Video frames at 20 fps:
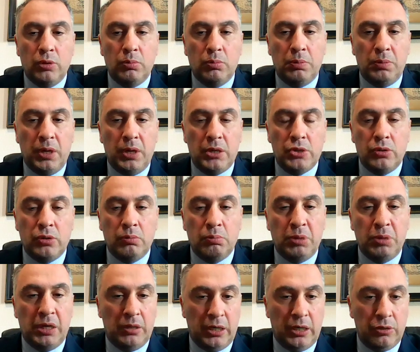be based on
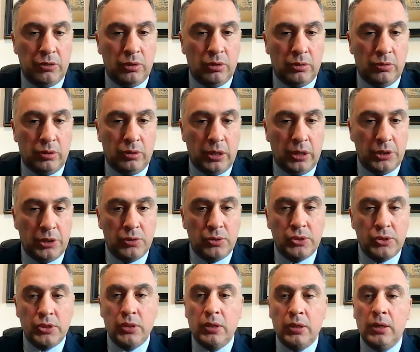bilateral
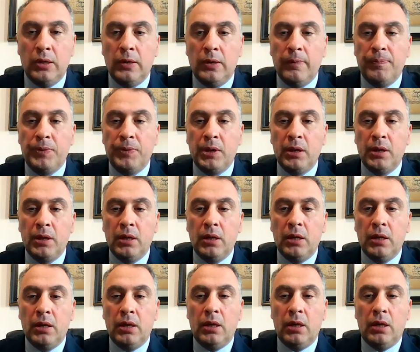relations.
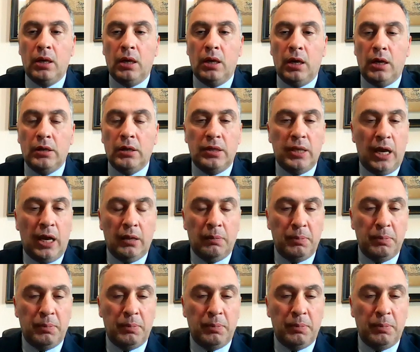And that
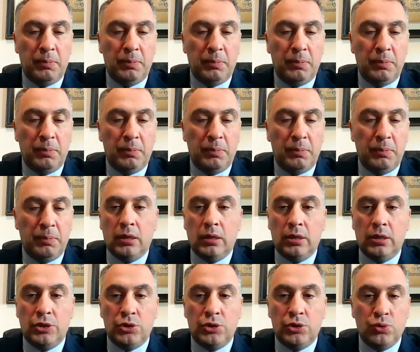being said,
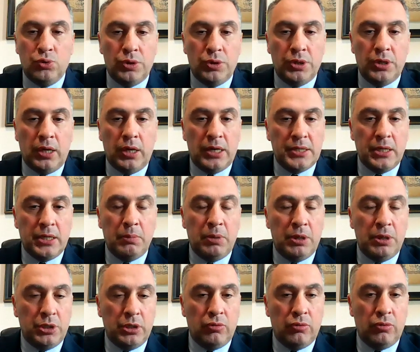
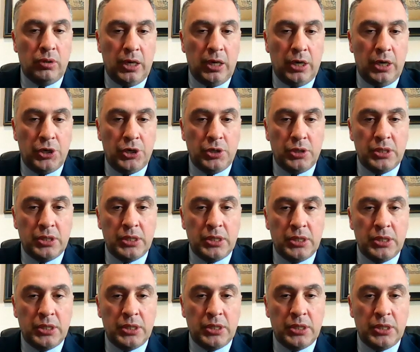Georgian-Azerbaijani relations
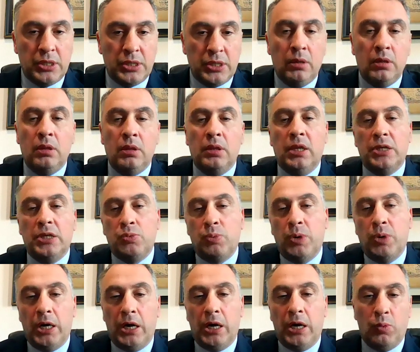have been, that's why
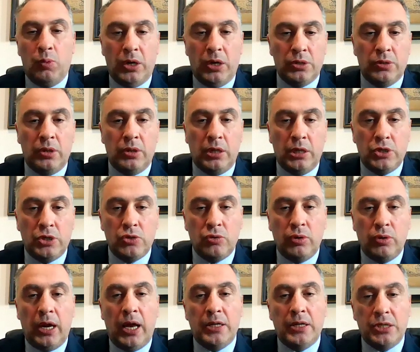I went to the history,
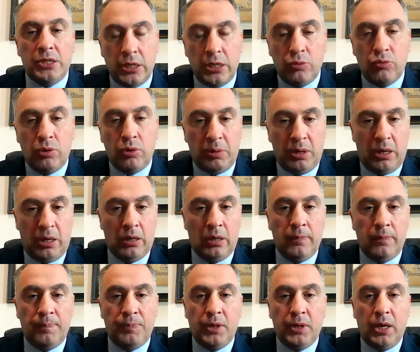and still remain
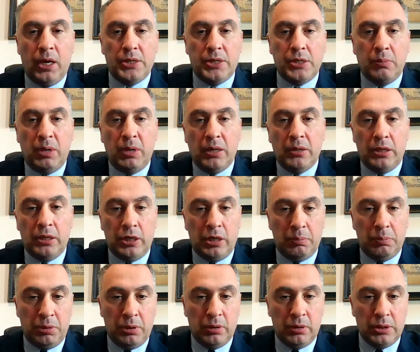as among the key
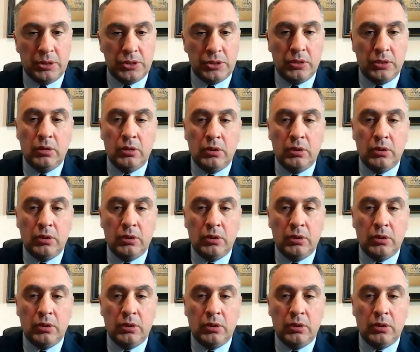pillars